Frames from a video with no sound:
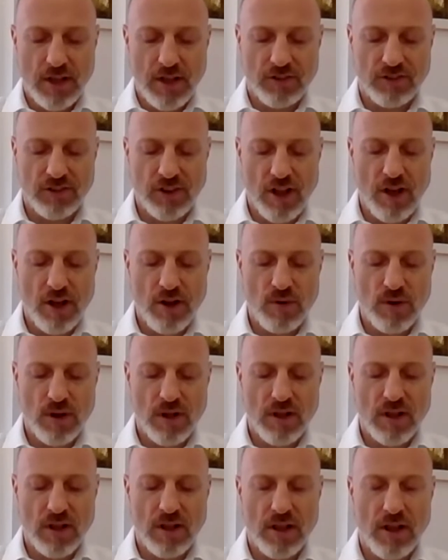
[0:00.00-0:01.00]
Mm. So
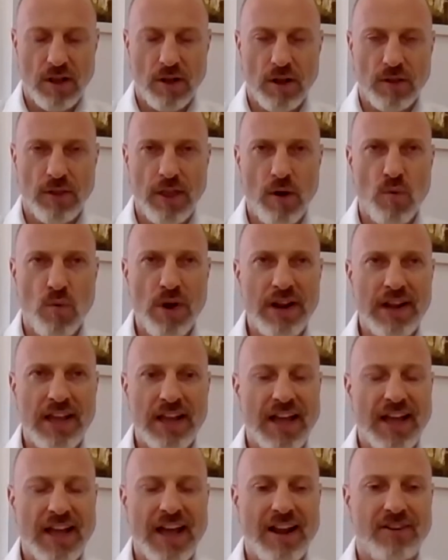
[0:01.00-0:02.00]
they're
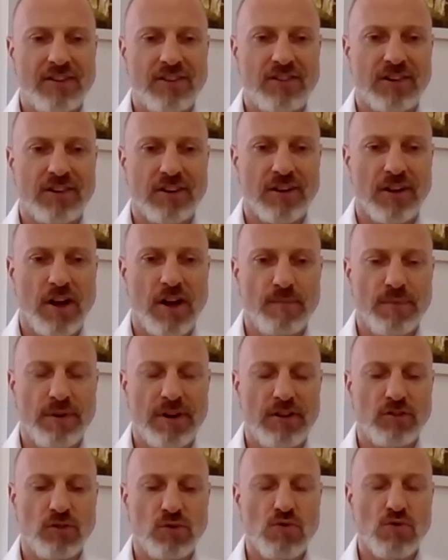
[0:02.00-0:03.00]
winning against
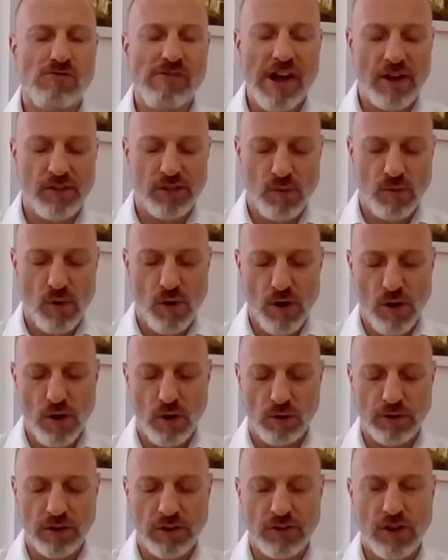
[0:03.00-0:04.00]
companies all around the
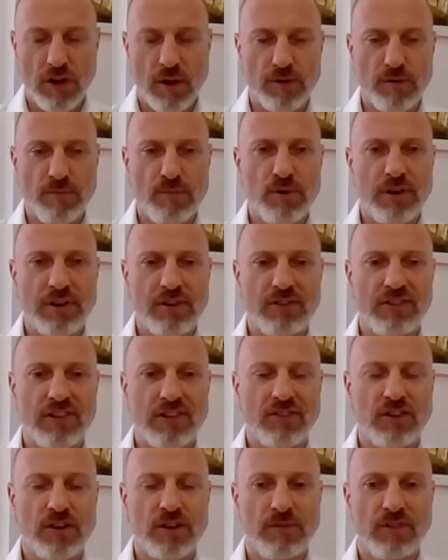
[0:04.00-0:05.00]
world in terms of putting
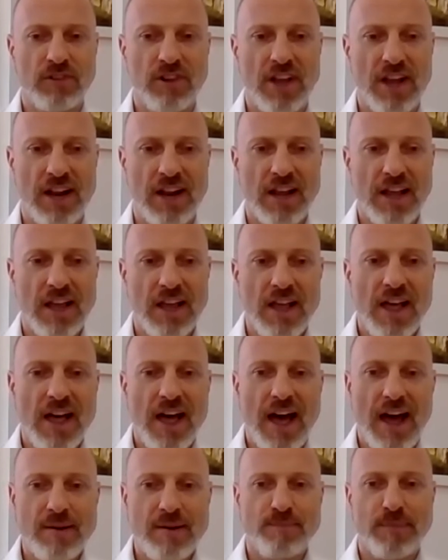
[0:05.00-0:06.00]
systems in.
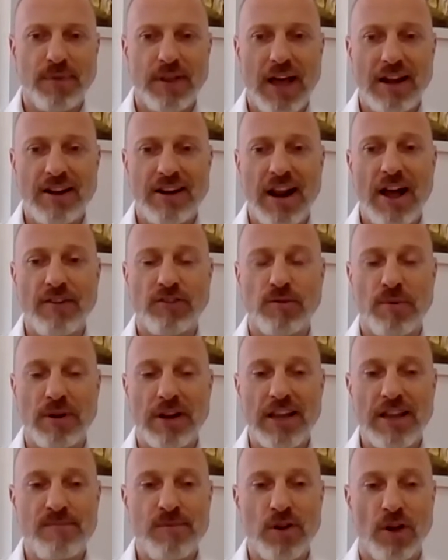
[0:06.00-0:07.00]
And and you have to
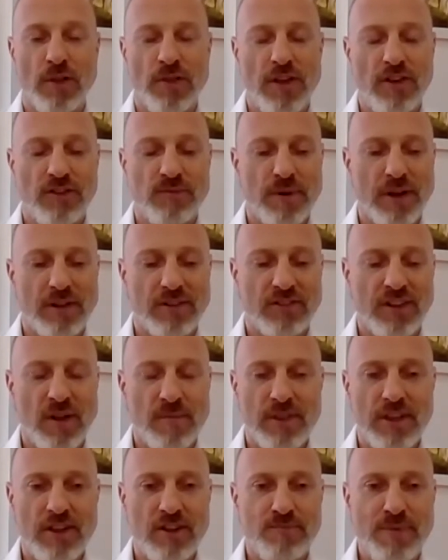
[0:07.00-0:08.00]
believe me on this, but
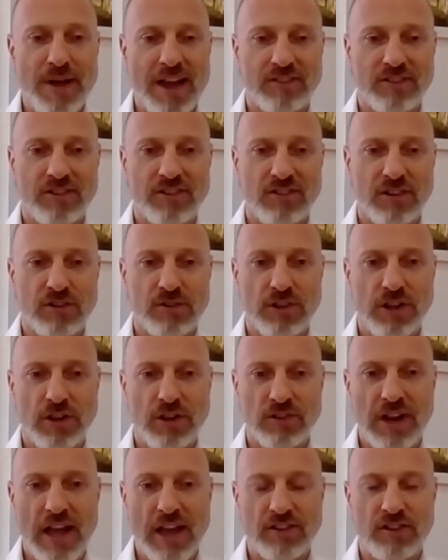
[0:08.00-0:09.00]
some of these banks are still
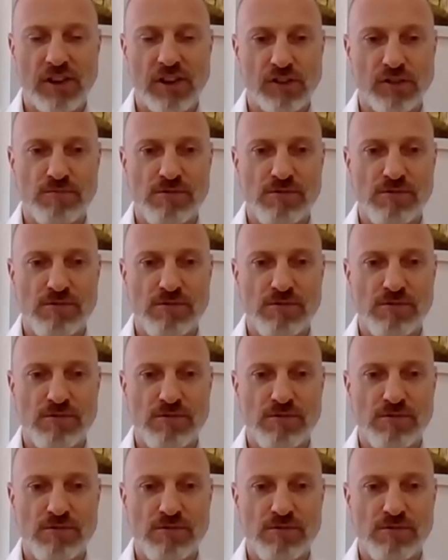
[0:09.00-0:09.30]
using Excel